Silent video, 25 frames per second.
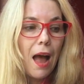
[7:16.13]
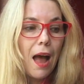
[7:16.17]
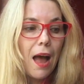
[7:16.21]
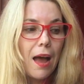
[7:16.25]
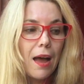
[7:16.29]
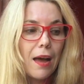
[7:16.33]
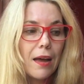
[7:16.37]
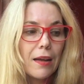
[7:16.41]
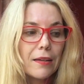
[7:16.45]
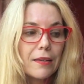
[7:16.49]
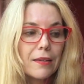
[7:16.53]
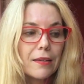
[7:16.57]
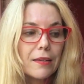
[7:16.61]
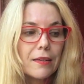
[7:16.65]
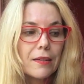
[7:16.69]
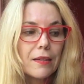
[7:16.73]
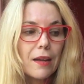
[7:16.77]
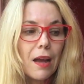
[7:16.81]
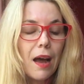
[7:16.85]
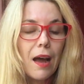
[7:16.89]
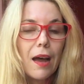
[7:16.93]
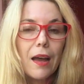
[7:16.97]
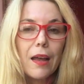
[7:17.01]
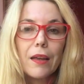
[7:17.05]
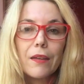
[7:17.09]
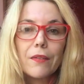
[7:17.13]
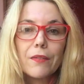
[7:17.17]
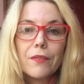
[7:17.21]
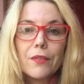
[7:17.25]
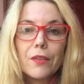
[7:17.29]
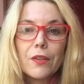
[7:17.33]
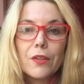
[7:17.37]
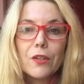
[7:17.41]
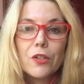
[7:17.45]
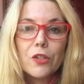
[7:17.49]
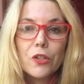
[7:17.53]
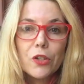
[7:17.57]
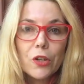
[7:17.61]
and I've
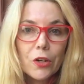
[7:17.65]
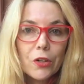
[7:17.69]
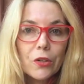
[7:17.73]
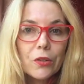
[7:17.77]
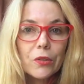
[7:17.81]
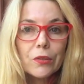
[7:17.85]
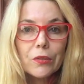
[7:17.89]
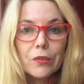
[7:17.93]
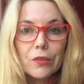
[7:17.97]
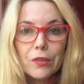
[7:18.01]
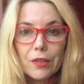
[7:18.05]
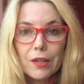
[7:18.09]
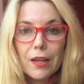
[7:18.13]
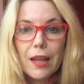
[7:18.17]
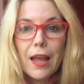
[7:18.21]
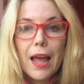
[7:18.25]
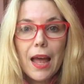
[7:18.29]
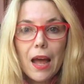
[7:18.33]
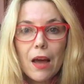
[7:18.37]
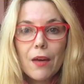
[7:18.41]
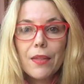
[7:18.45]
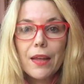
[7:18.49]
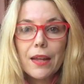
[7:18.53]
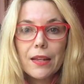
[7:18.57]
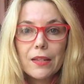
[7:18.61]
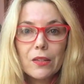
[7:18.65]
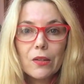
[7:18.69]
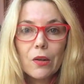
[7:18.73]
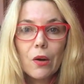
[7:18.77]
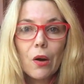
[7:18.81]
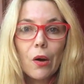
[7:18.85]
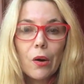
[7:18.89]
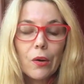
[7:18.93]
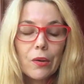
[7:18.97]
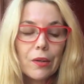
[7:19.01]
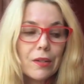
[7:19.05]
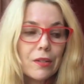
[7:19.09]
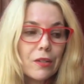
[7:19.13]
journaled how that's
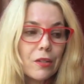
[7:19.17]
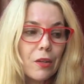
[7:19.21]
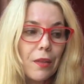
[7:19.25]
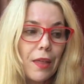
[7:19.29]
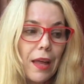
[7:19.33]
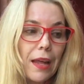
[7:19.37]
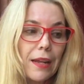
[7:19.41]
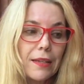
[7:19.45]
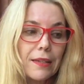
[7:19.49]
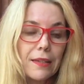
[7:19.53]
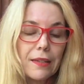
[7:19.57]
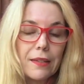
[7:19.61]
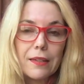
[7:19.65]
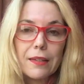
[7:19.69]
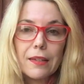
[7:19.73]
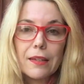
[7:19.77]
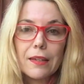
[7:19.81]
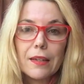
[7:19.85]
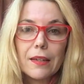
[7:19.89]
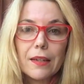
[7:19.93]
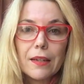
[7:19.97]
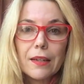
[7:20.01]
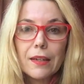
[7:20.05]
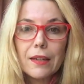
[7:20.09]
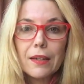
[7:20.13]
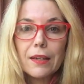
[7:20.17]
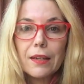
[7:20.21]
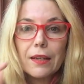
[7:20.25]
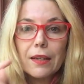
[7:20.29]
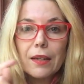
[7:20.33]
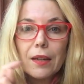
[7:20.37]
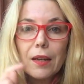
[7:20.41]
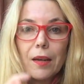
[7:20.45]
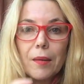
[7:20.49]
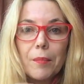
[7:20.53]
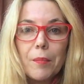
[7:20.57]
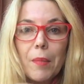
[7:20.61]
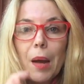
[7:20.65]
gone. So that's
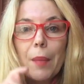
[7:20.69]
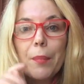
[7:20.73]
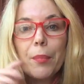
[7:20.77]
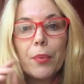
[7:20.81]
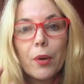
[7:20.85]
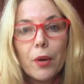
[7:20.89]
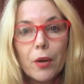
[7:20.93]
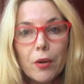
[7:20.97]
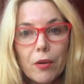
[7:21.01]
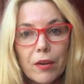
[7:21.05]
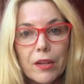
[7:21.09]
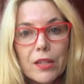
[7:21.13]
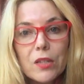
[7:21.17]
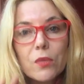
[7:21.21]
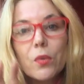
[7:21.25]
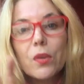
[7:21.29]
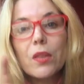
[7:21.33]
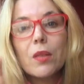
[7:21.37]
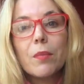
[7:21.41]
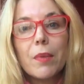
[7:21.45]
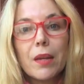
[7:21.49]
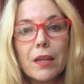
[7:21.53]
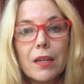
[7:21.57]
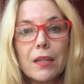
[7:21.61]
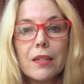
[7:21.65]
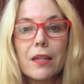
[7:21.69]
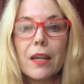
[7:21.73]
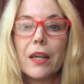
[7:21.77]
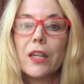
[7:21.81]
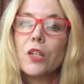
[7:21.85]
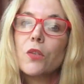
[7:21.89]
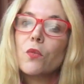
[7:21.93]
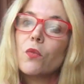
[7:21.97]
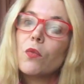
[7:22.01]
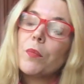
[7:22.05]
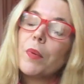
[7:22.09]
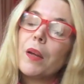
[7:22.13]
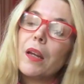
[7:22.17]
my progress with the
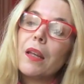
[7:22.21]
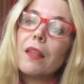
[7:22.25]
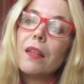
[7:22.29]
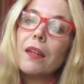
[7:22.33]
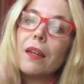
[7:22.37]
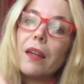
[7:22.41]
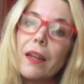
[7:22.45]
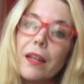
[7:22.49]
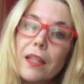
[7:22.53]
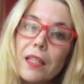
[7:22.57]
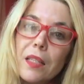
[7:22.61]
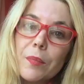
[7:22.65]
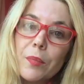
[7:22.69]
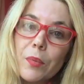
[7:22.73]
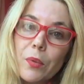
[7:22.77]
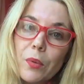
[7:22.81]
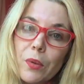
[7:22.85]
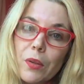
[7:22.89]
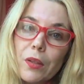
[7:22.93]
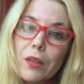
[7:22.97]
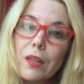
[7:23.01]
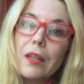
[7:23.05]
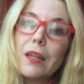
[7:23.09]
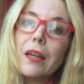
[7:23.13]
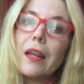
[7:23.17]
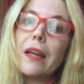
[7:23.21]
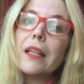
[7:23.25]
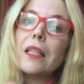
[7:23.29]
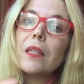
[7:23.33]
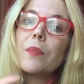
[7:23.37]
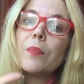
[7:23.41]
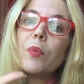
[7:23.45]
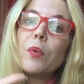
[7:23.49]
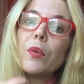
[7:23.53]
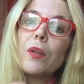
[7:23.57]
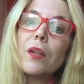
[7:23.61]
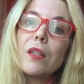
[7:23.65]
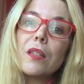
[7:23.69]
meditation will be in the next book. The next
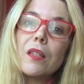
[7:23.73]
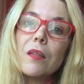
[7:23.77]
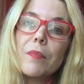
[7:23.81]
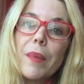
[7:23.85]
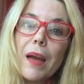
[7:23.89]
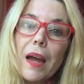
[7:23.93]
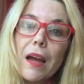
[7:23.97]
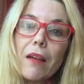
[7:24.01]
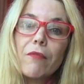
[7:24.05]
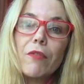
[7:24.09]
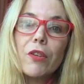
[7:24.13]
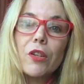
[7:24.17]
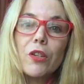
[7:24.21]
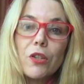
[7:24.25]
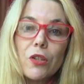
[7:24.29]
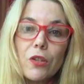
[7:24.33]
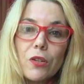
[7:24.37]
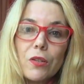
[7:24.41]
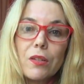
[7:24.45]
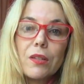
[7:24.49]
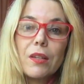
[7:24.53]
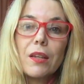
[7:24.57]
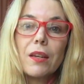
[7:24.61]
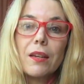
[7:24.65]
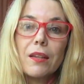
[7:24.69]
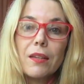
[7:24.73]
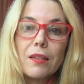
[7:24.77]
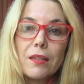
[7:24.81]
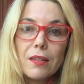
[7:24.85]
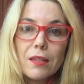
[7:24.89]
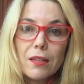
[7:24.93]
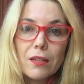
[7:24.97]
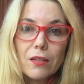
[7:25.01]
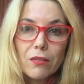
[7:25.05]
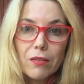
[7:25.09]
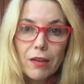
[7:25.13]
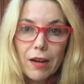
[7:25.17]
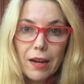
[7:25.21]
book is about reducing
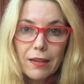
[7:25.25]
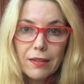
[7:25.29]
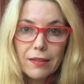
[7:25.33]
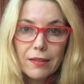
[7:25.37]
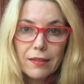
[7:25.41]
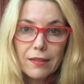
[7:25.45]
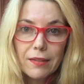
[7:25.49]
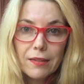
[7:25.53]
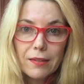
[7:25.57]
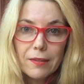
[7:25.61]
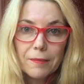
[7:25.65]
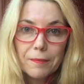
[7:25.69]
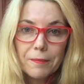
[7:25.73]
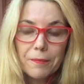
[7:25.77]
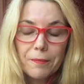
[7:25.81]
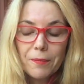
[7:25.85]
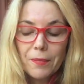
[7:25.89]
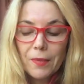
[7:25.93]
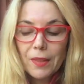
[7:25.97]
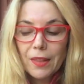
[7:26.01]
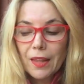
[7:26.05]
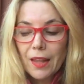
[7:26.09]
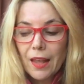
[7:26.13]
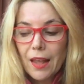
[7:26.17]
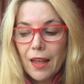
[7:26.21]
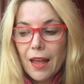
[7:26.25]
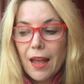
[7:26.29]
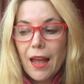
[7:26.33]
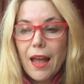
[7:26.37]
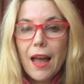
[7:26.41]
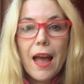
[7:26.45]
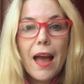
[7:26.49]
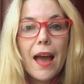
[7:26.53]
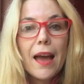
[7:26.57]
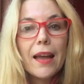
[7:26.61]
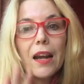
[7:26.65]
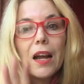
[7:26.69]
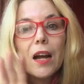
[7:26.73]
stress,
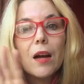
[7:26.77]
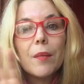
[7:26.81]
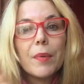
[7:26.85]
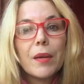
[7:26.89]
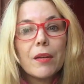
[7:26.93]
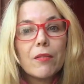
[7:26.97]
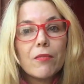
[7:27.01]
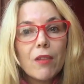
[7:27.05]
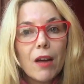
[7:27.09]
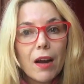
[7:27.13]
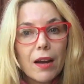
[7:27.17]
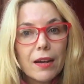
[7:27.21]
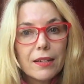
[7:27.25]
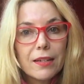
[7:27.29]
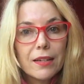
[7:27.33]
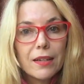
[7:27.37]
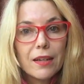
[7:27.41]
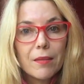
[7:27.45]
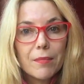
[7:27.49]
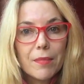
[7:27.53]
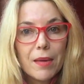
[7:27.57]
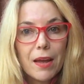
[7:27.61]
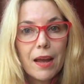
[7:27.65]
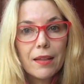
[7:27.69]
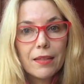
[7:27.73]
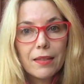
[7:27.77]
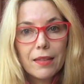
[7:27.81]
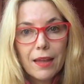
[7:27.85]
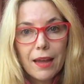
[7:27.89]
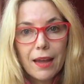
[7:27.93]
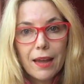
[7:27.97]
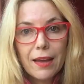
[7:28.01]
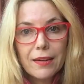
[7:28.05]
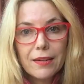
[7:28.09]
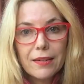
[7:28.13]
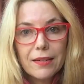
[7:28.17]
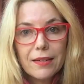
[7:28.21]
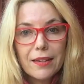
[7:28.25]
and I'll be writing about
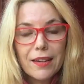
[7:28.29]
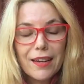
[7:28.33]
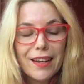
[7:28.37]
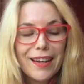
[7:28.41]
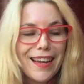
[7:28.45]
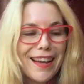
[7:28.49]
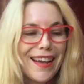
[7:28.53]
that.